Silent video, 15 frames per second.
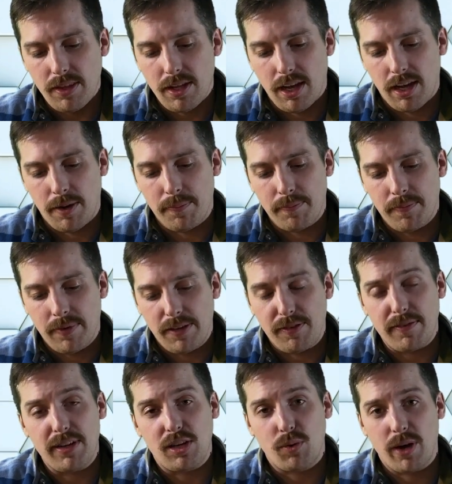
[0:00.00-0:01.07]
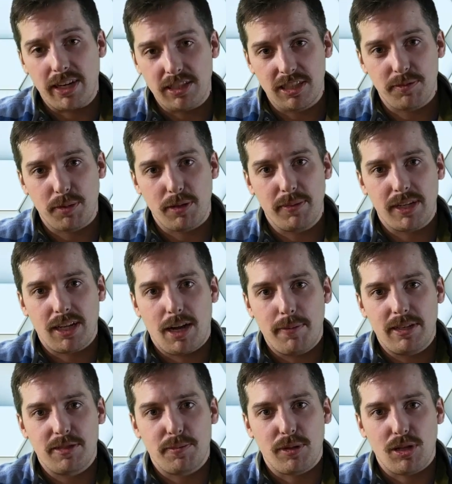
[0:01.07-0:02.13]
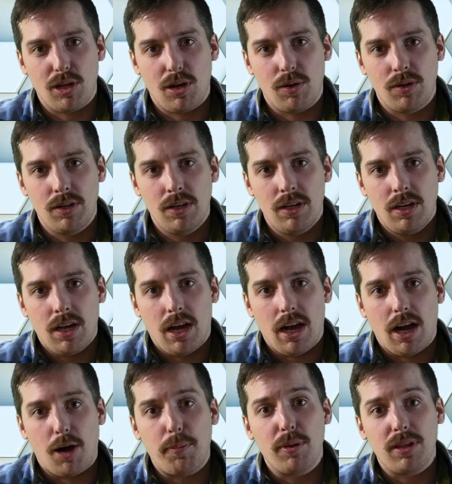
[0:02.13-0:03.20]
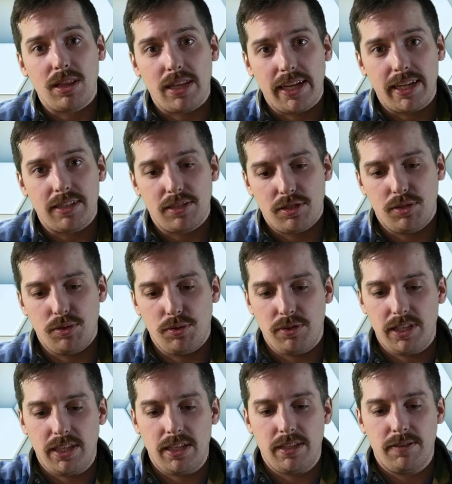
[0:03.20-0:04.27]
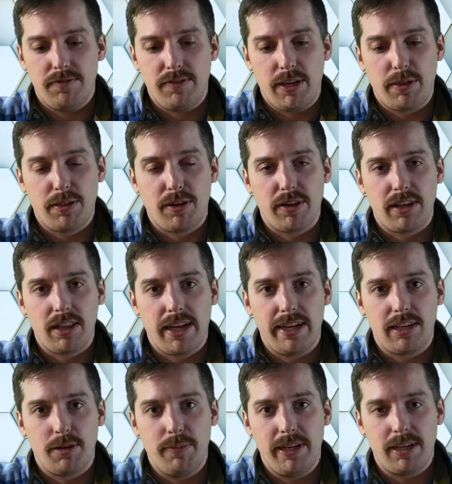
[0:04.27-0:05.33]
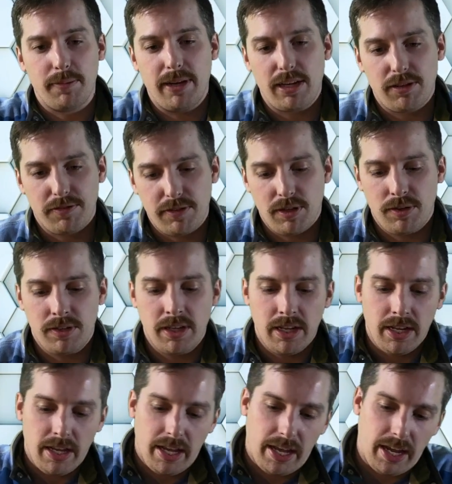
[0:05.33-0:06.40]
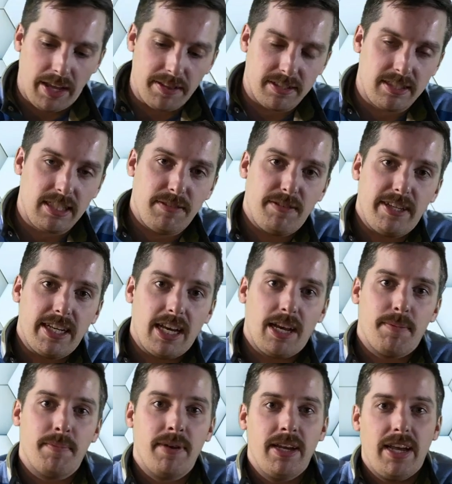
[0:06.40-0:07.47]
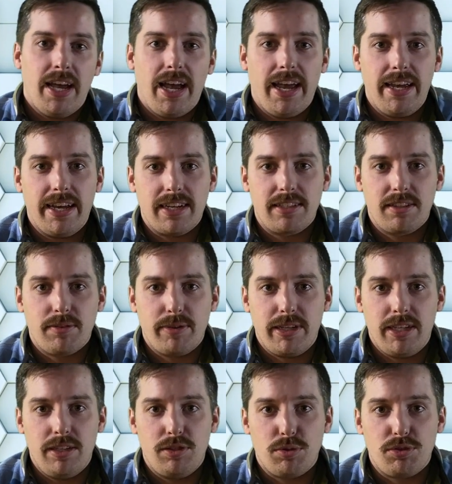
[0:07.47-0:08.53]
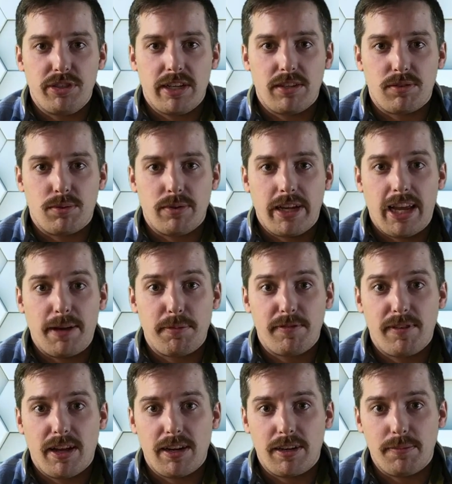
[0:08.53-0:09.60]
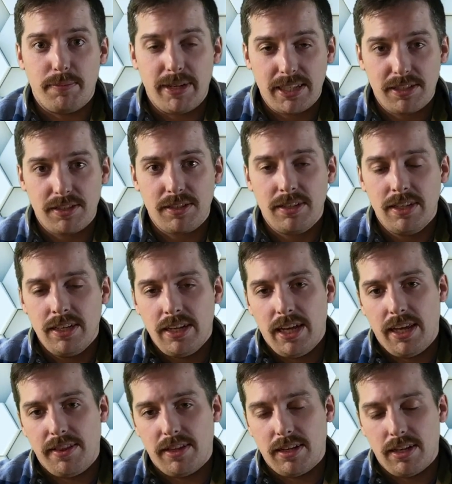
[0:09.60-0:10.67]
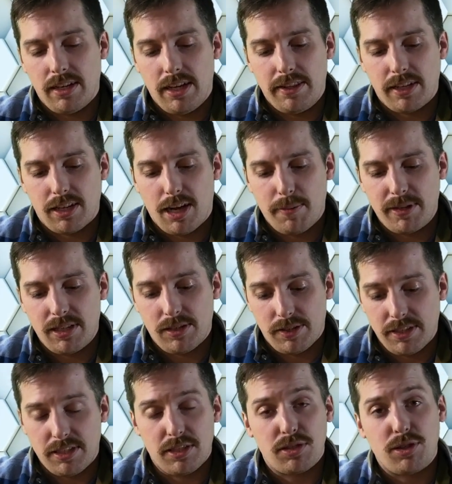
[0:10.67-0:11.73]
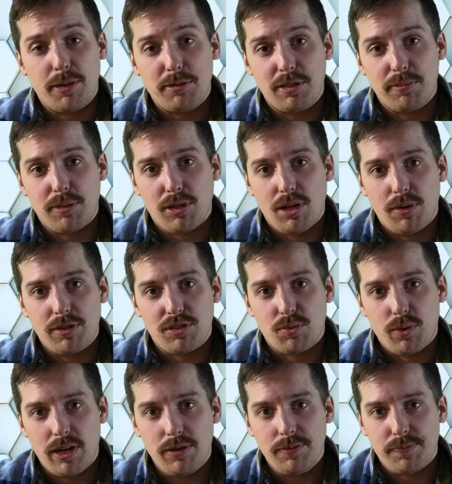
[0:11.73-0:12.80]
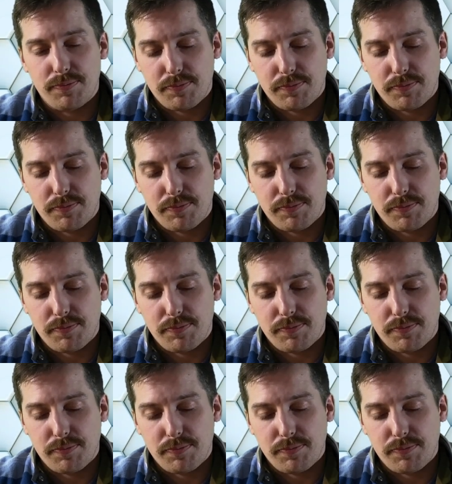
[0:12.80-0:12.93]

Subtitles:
If you have any questions, put them in the comments below. I'll put links to the V30 Lite Comica microphone and the CVM-AX3 dual channel amplifier and mixer in the comment or in the description below as well.